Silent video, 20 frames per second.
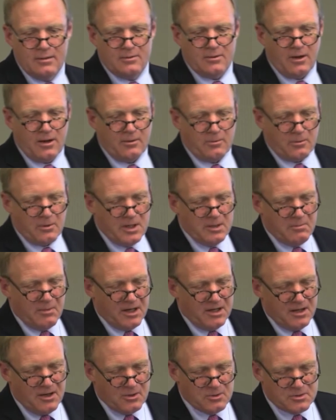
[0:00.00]
Trying to read
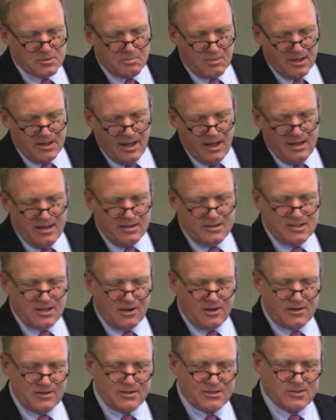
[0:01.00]
my notes, but it's
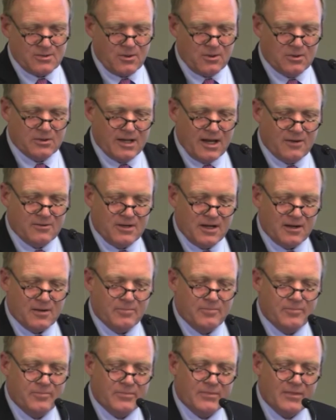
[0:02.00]
hard to scroll down here.